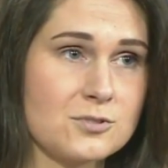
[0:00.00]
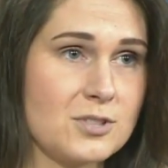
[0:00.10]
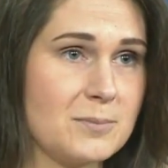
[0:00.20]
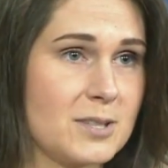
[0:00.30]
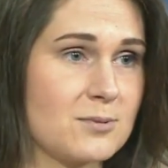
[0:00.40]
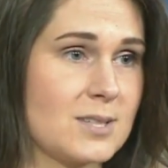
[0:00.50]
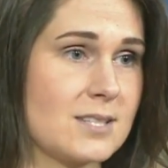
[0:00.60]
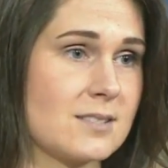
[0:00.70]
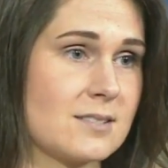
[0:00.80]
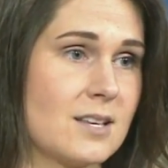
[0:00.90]
treatment
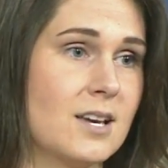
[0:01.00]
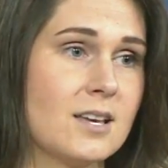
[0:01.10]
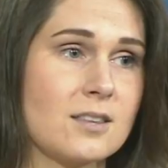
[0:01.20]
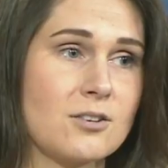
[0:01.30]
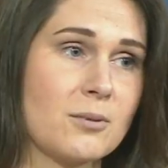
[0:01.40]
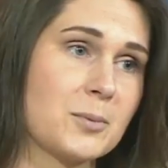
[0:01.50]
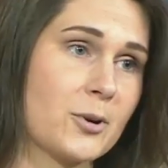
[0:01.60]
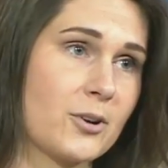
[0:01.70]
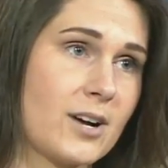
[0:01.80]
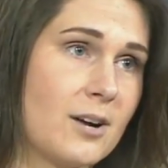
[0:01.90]
was the normal
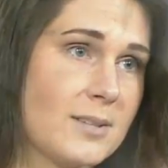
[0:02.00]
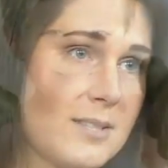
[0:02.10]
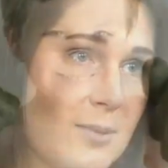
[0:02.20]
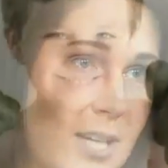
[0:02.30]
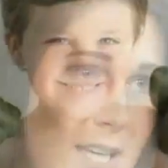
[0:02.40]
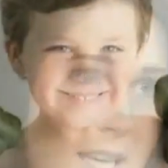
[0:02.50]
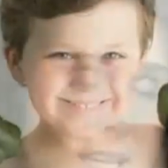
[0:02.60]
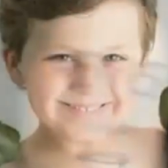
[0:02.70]
protocol wasn't working,